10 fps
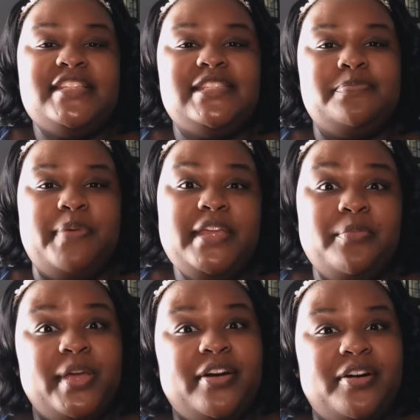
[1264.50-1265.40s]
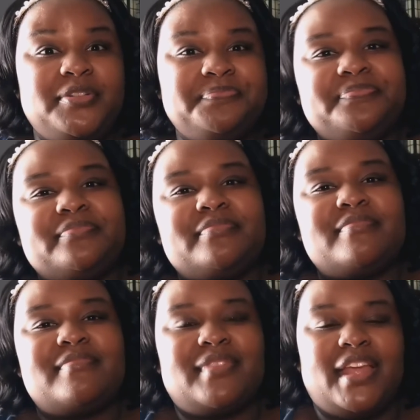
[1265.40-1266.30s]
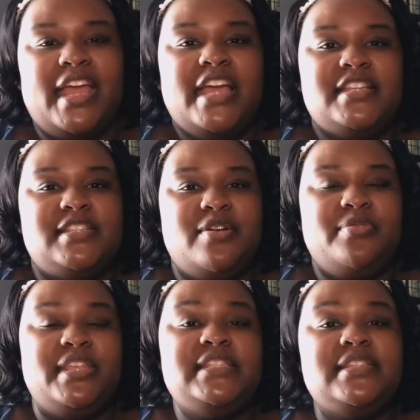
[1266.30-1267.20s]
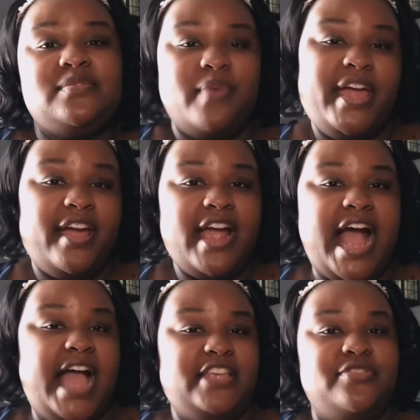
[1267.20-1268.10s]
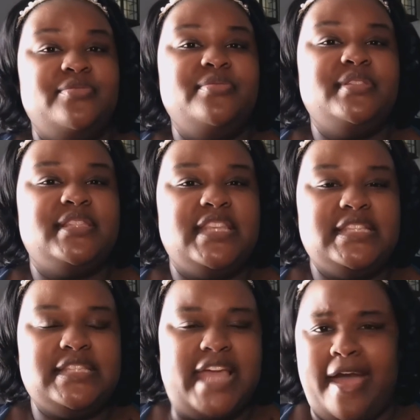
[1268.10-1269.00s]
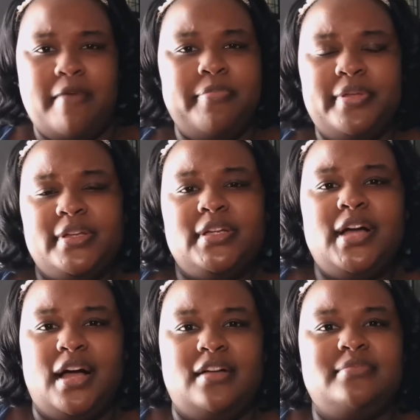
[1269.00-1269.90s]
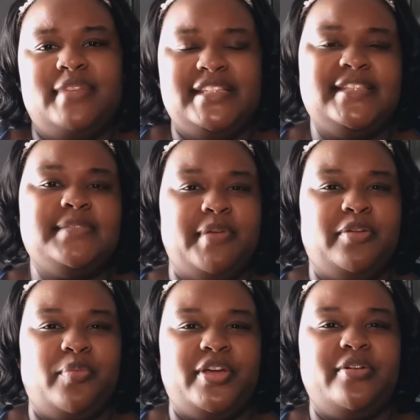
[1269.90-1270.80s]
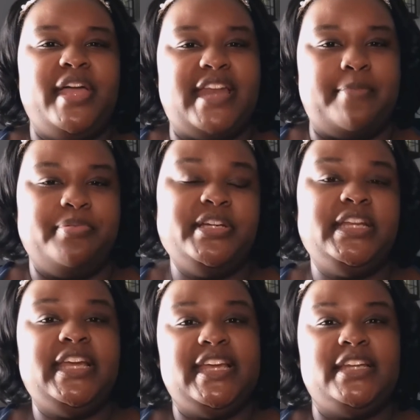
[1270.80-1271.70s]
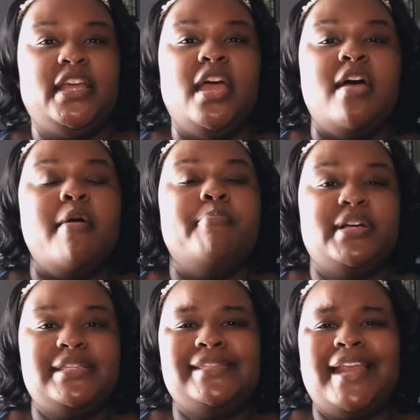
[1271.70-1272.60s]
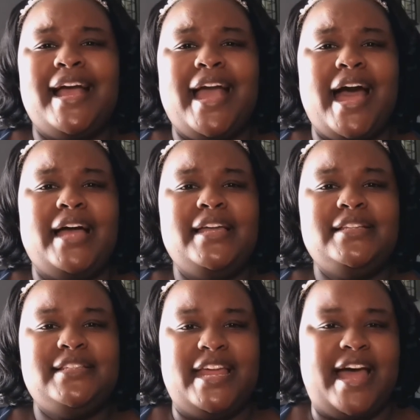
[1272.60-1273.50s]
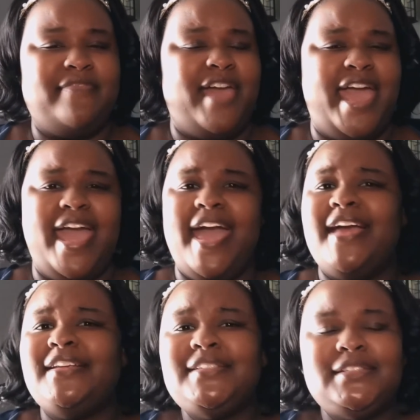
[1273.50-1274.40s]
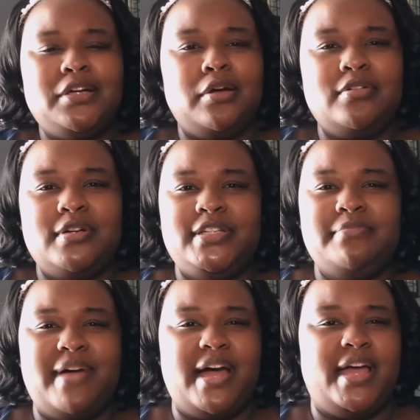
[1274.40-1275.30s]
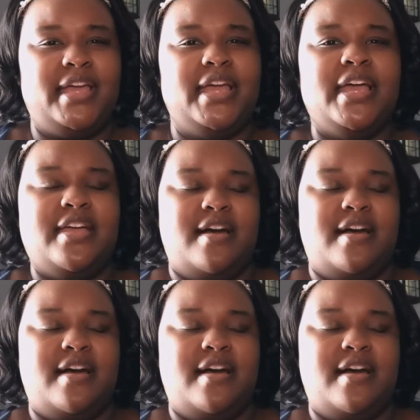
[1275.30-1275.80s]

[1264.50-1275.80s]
the spin wheel. So this is where I use this app. It's the spin wheel, and I put in books that I've had on my